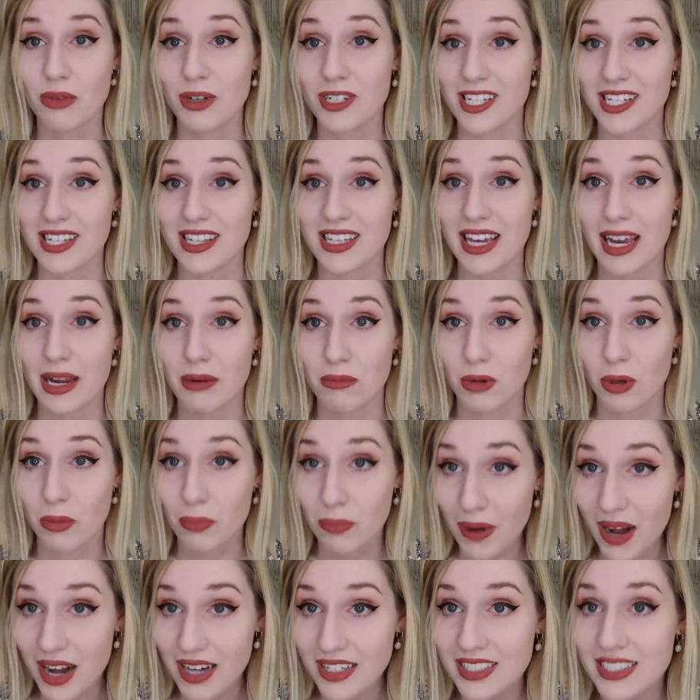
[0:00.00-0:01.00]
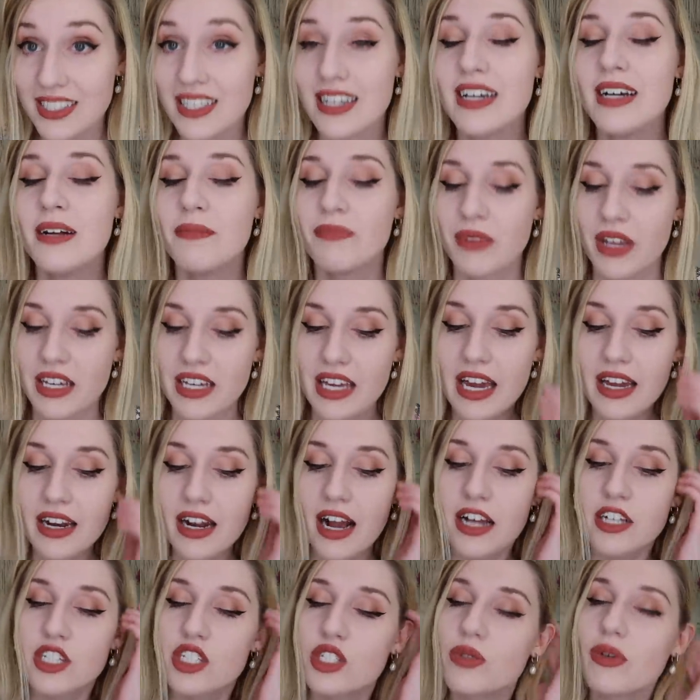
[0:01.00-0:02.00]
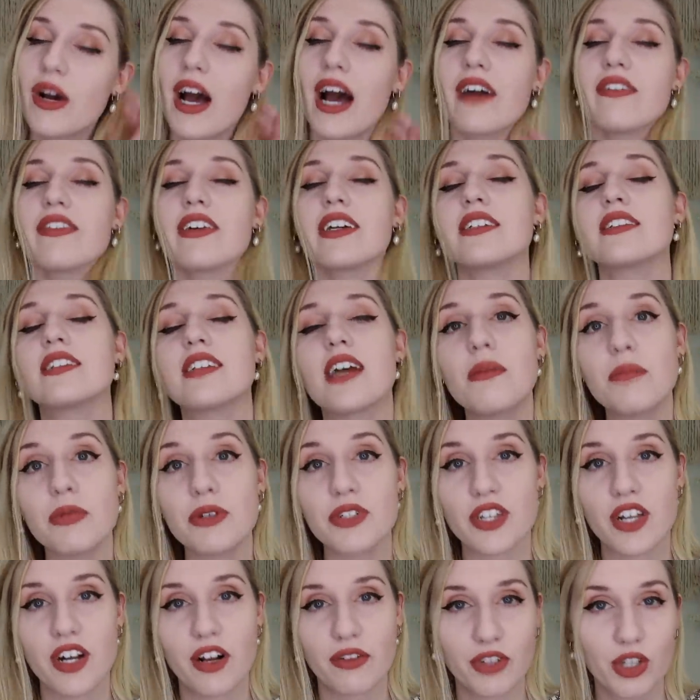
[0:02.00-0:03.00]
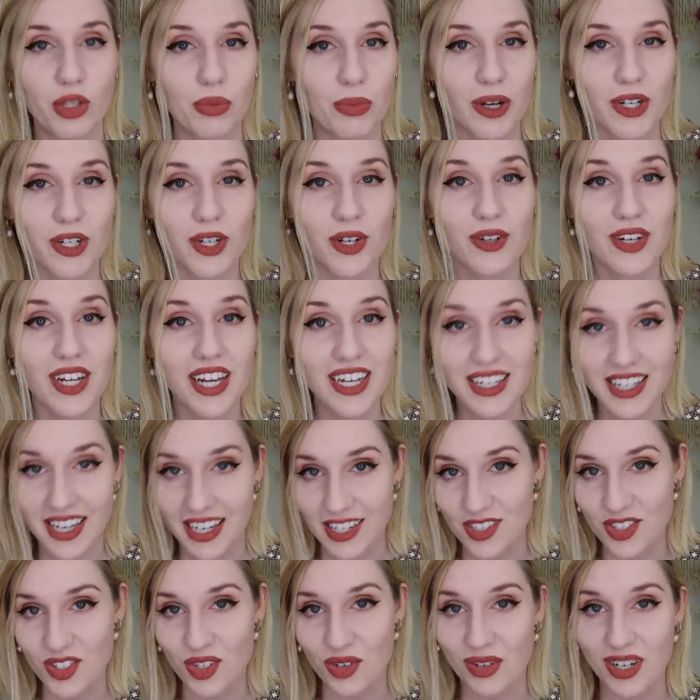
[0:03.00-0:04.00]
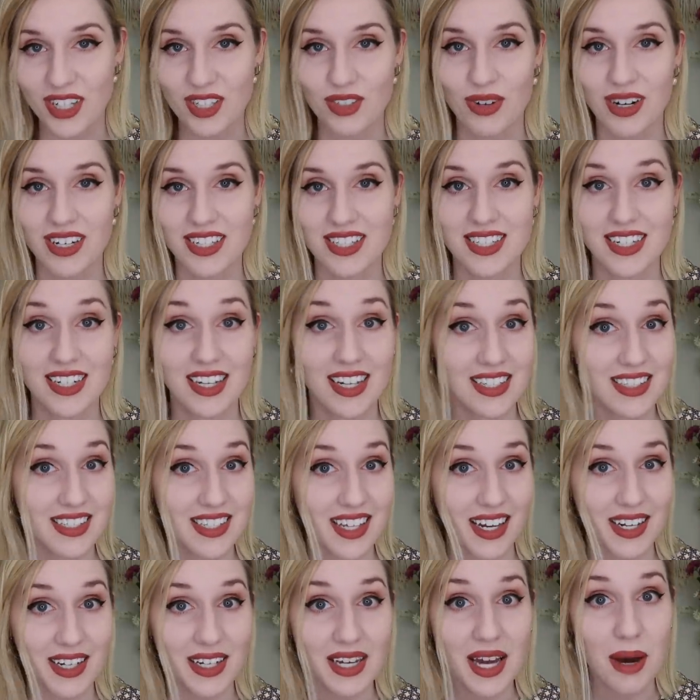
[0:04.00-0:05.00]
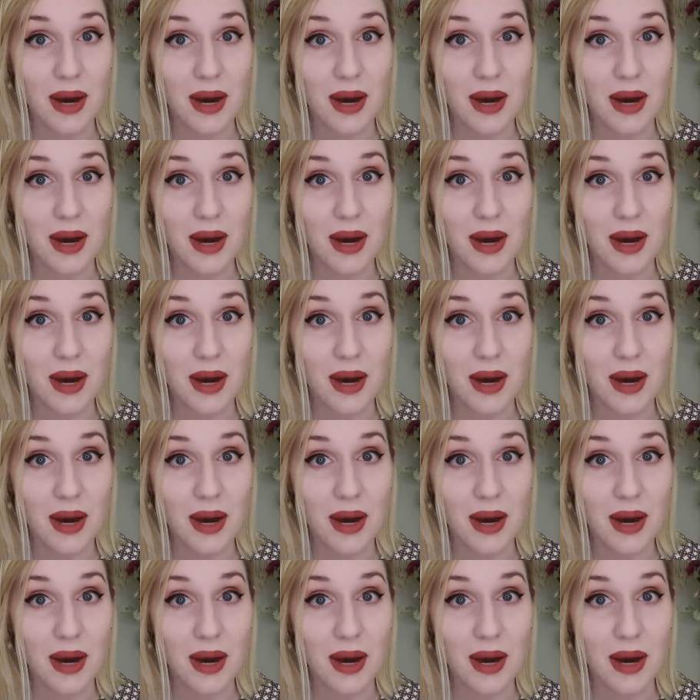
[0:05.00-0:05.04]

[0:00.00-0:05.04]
what's in the April box. Again, I do have a 10% off coupon code in case you're interested in signing